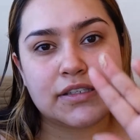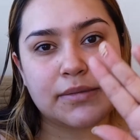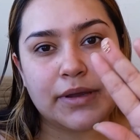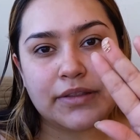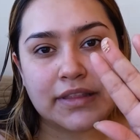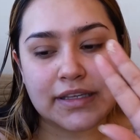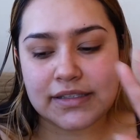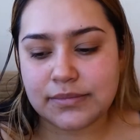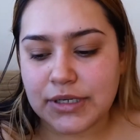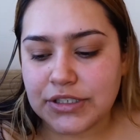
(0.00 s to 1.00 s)
just about
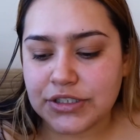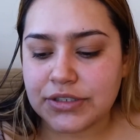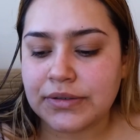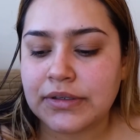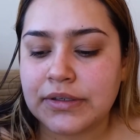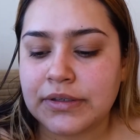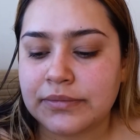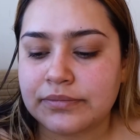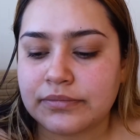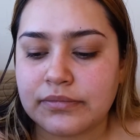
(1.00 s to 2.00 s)
this much.
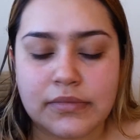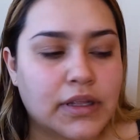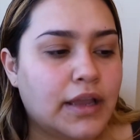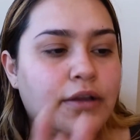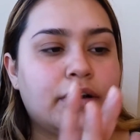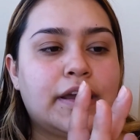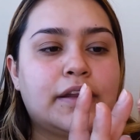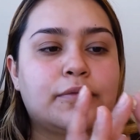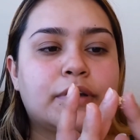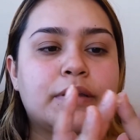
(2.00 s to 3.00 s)
I go ahead
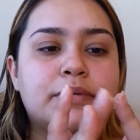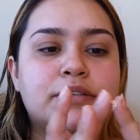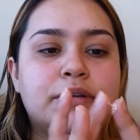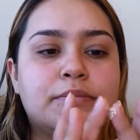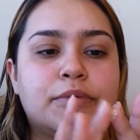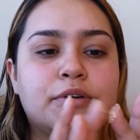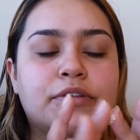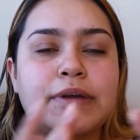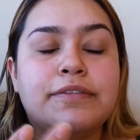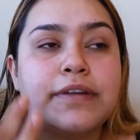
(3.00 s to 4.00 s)
and work it between both
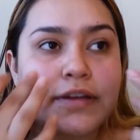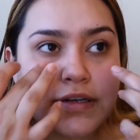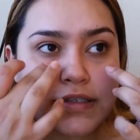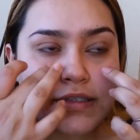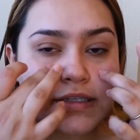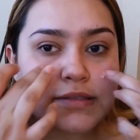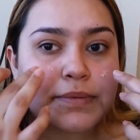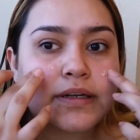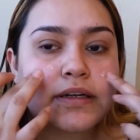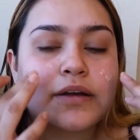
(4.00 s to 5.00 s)
of my fingers and
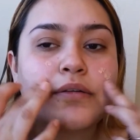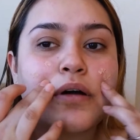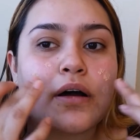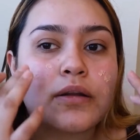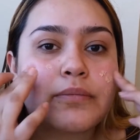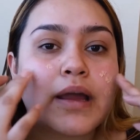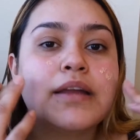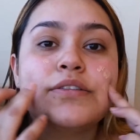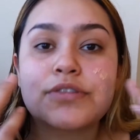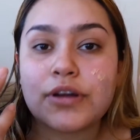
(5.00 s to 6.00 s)
spread it out on my
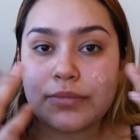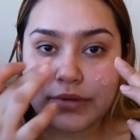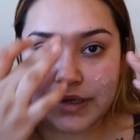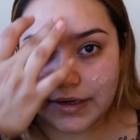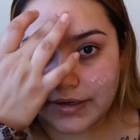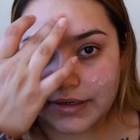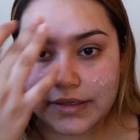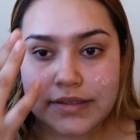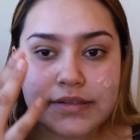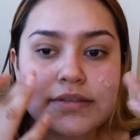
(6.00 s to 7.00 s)
trouble
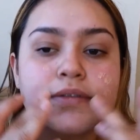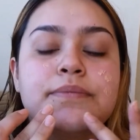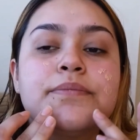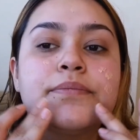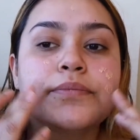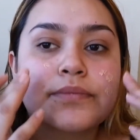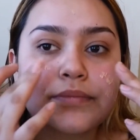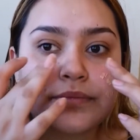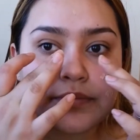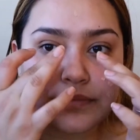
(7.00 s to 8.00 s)
areas.
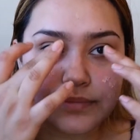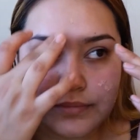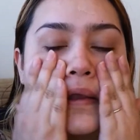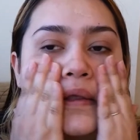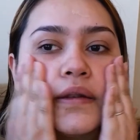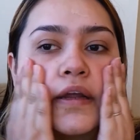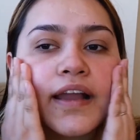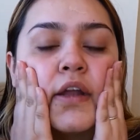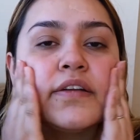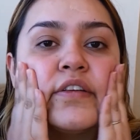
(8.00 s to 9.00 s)
And I
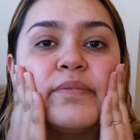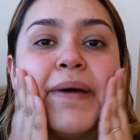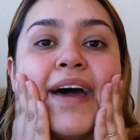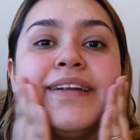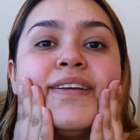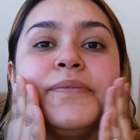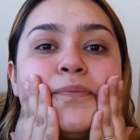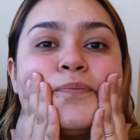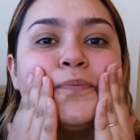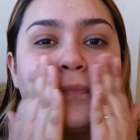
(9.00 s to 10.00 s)
kind of just pat it
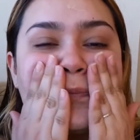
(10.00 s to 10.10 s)
in.